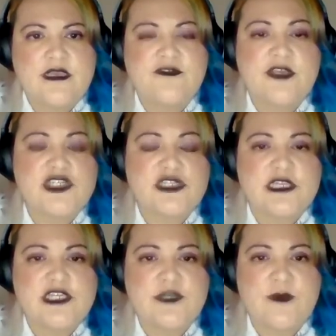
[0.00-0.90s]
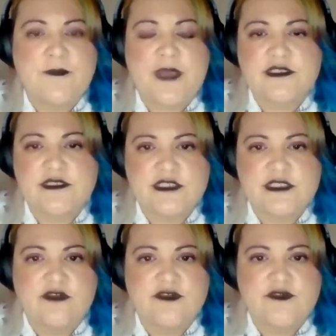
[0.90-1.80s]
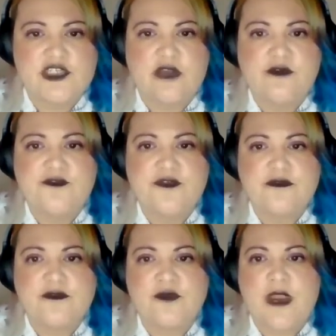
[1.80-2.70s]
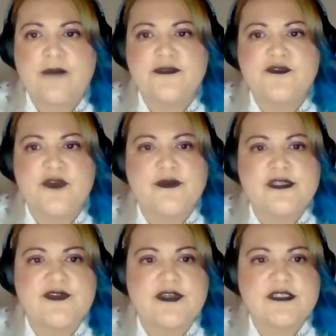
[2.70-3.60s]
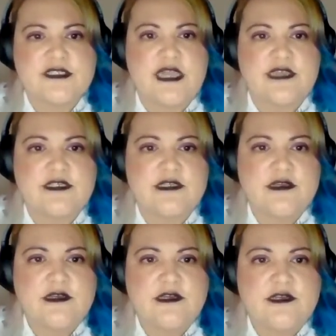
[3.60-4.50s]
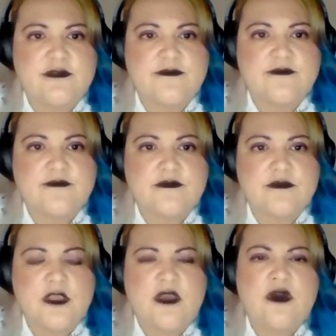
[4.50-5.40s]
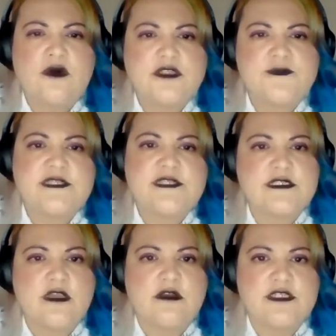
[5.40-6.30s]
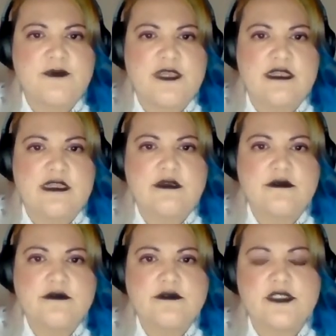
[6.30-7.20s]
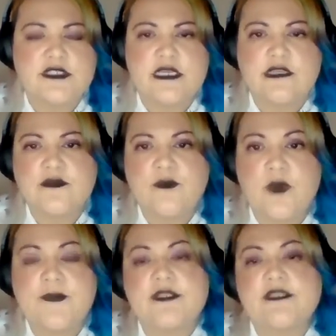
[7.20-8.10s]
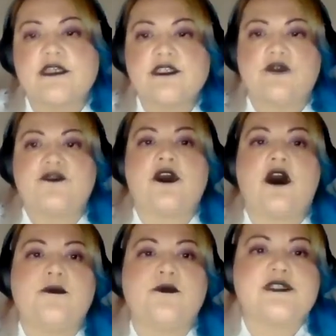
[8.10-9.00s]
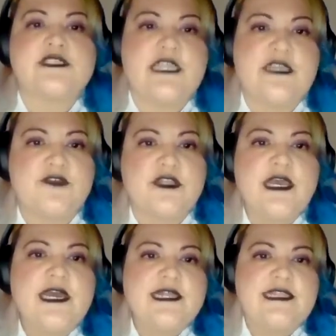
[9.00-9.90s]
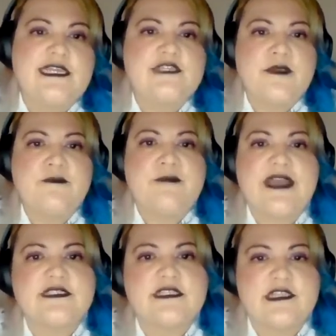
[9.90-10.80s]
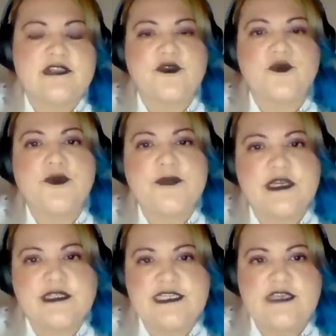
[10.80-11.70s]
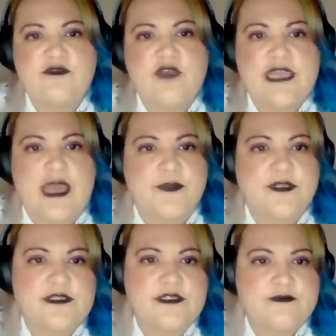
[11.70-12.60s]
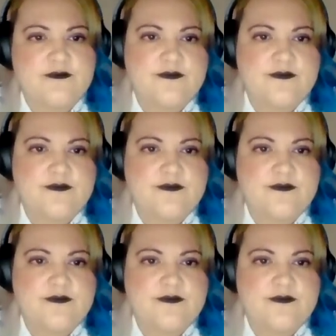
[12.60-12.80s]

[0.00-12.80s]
Eventually, she went back to the start of the shelf and grabbed the very first cassette. "Always best to start at the beginning," she said, wiping the dust off the cardboard sleeve and leading me back to the living room and her TV cabinet.